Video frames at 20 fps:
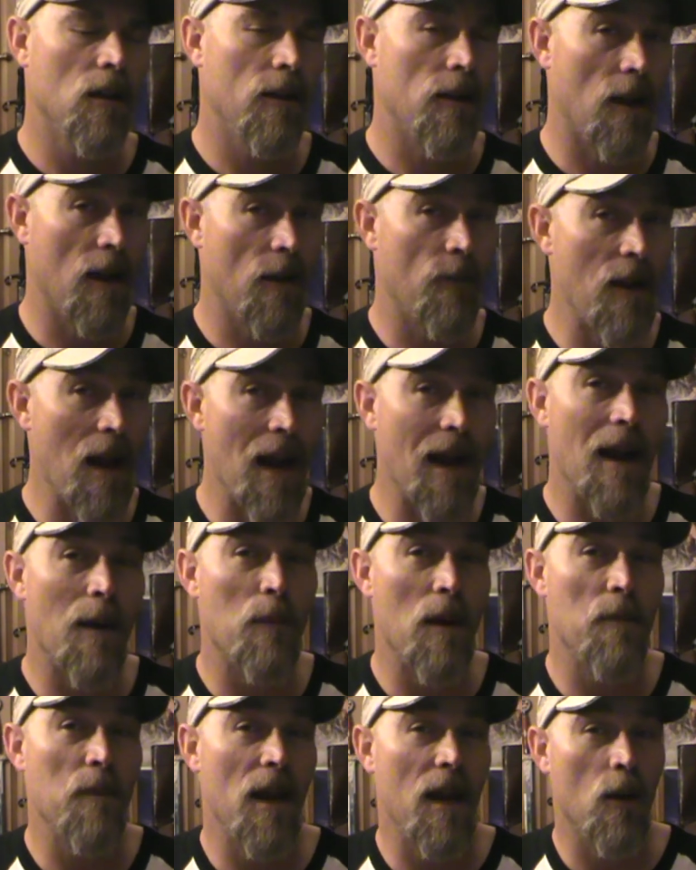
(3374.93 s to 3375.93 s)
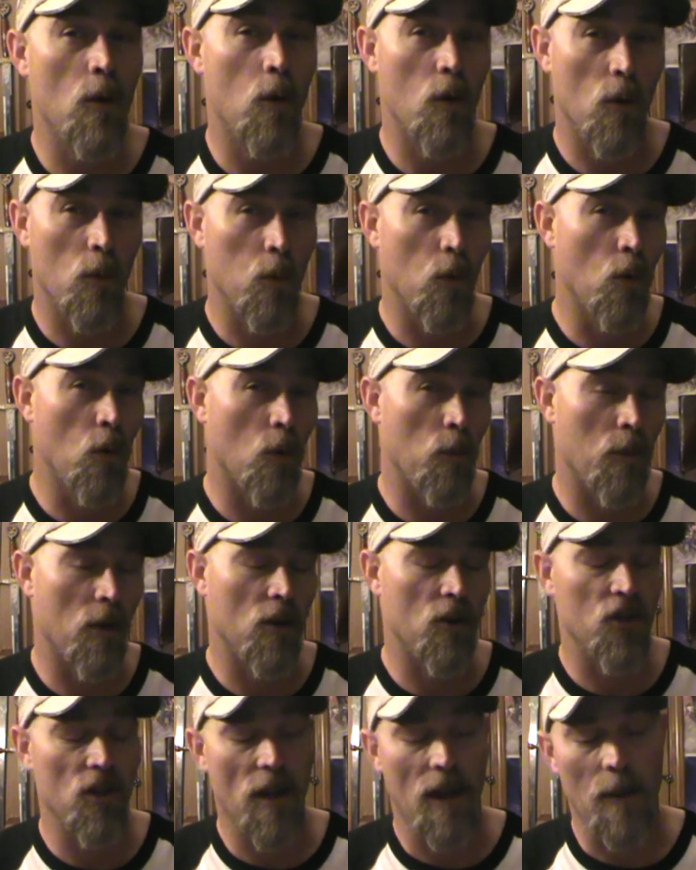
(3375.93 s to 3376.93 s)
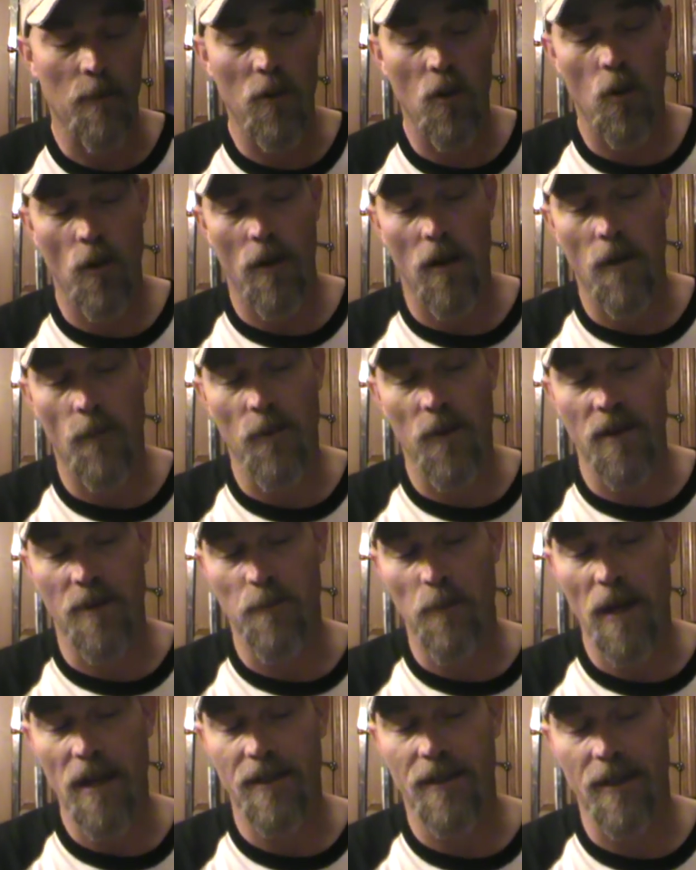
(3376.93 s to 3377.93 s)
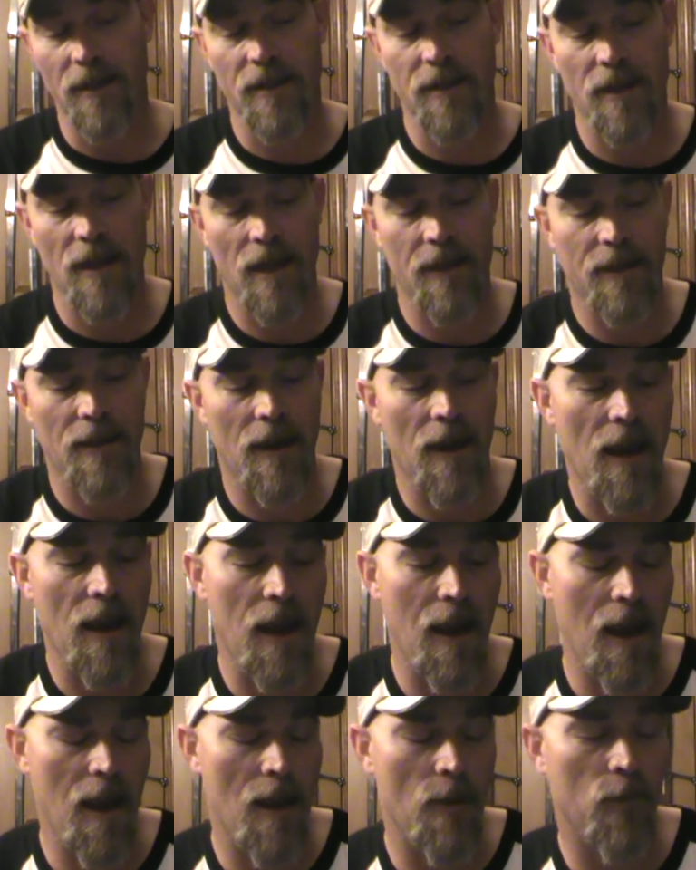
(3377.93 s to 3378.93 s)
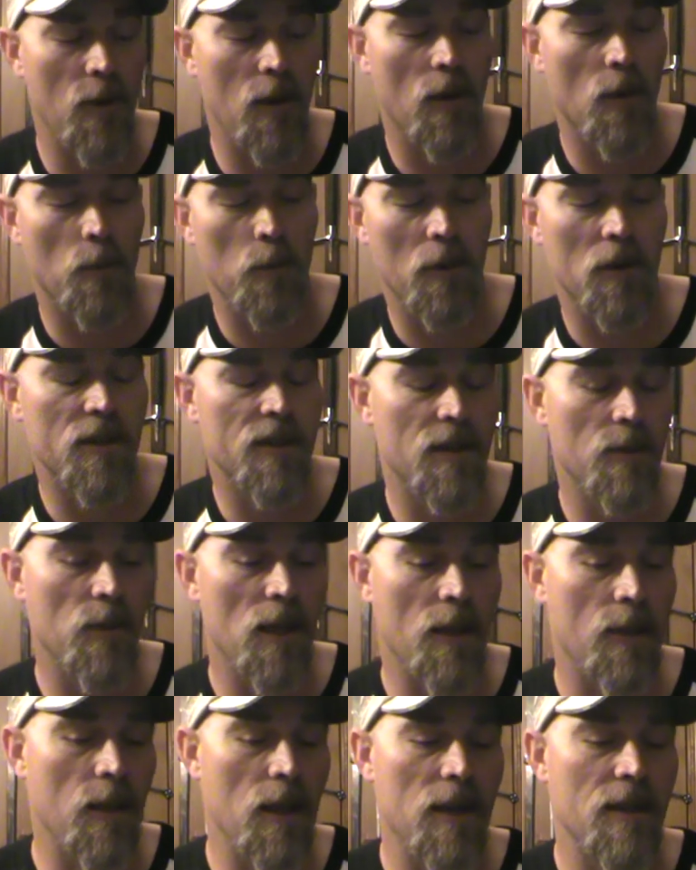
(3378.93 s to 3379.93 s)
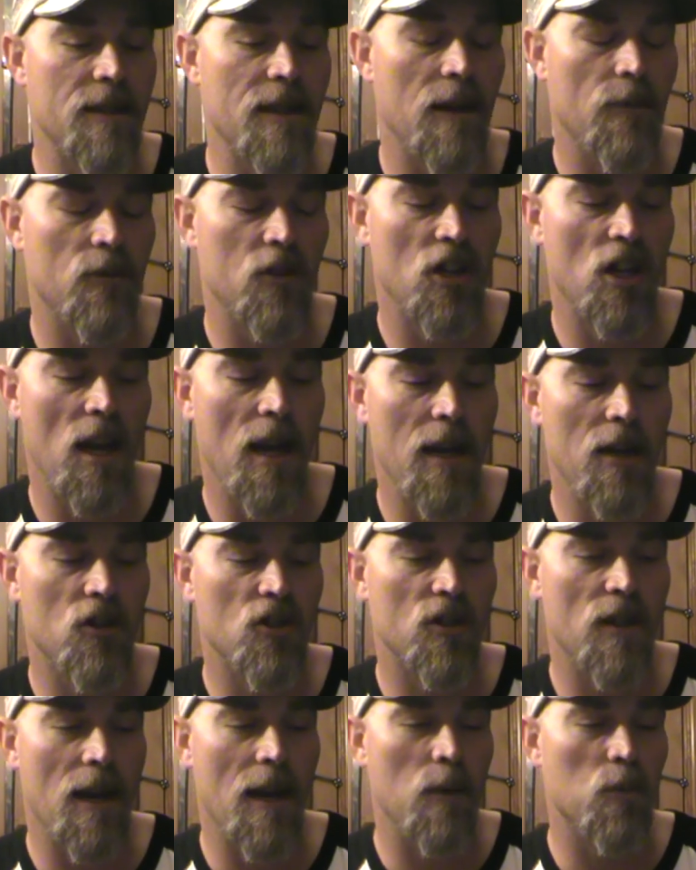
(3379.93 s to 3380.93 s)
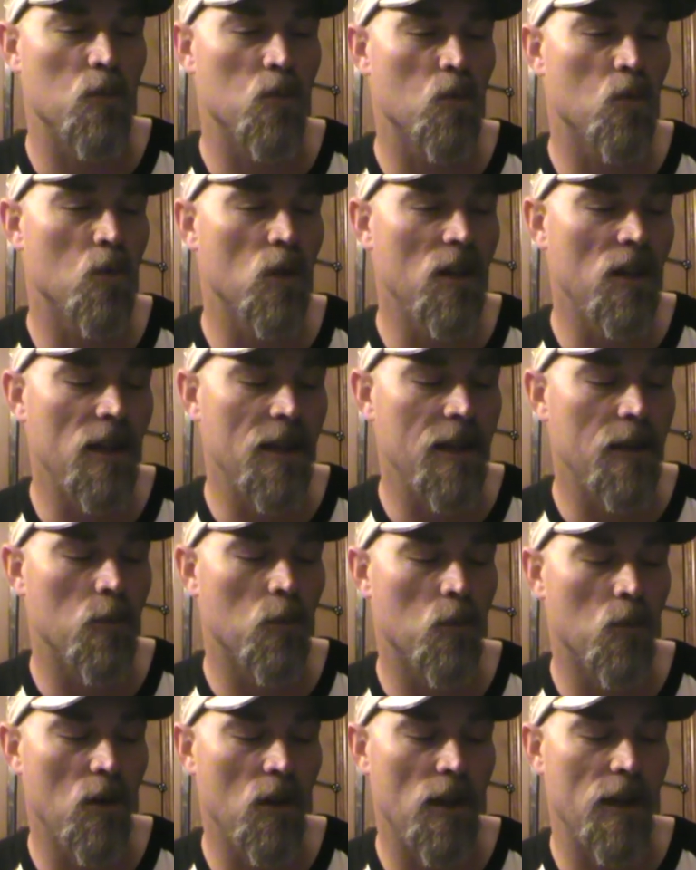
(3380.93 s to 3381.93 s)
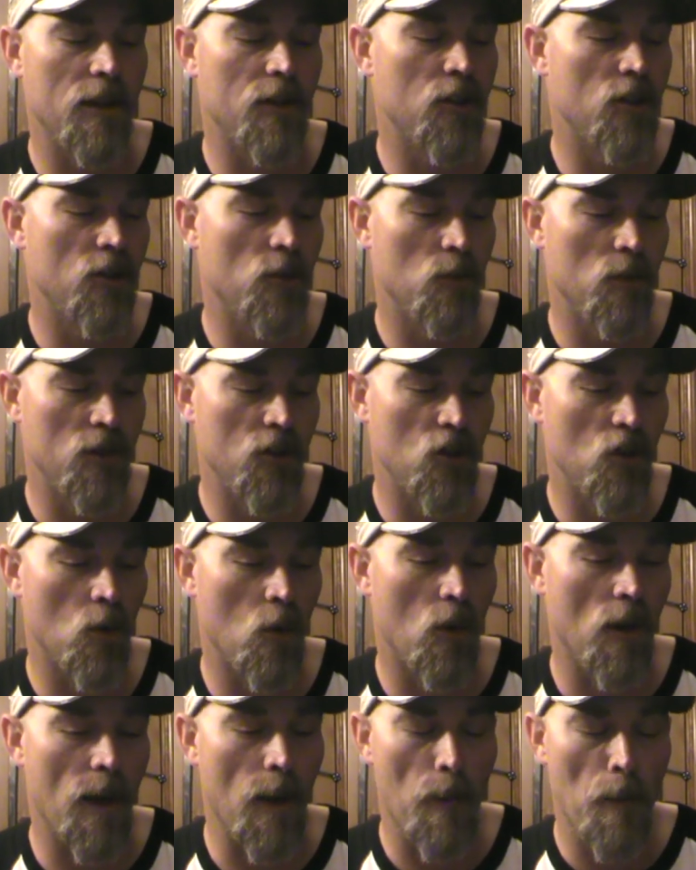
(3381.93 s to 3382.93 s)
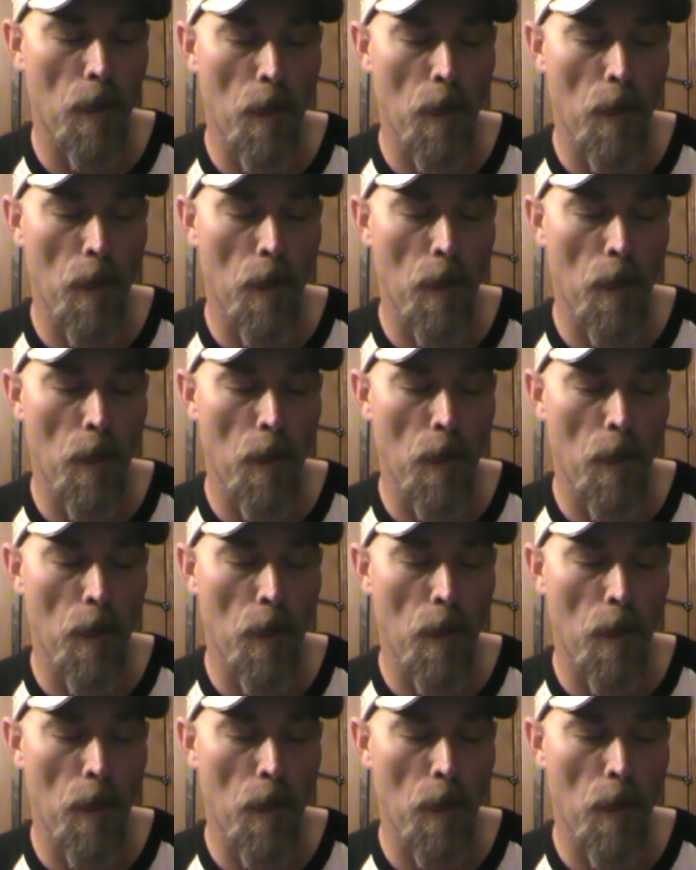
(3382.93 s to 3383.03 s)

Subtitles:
Now, I have not got my main core rule book yet. I'm going off this basic set that I have here, but some of the things that have changed that I really, really do enjoy.